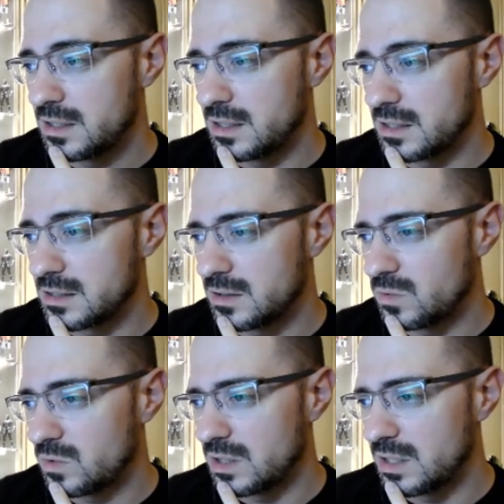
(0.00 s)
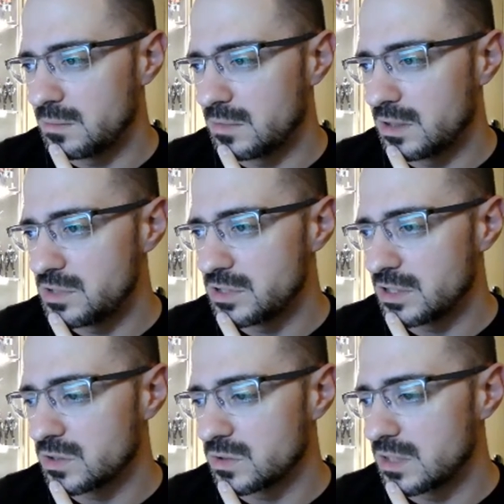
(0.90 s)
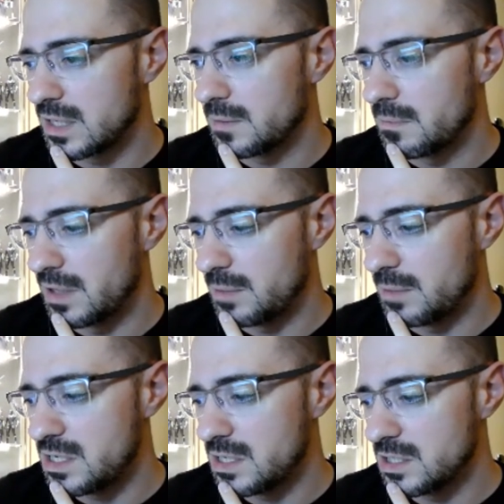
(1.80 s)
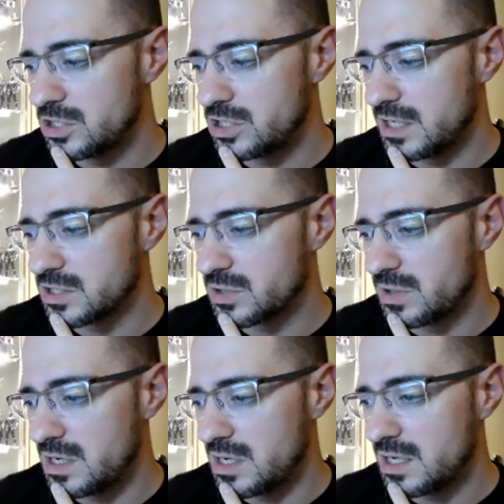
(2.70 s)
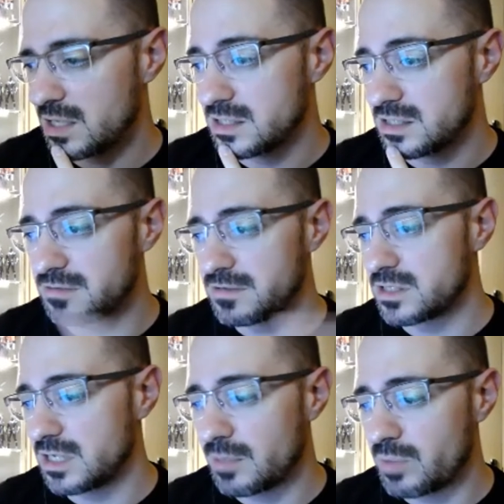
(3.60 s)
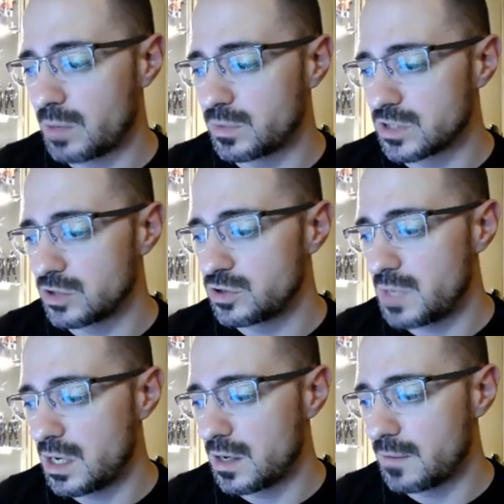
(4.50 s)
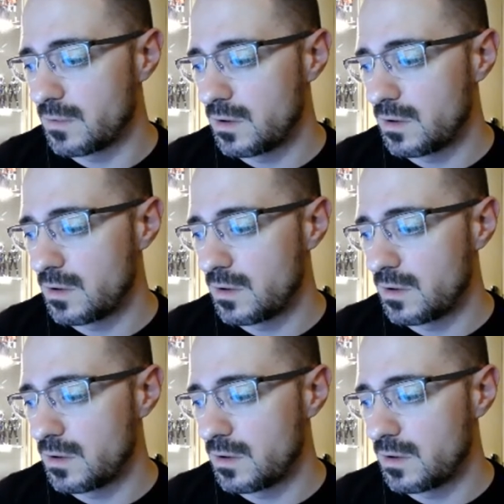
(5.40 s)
I don't know why my music's on that, but let me share the screen here because it's the first thing they put up on social media.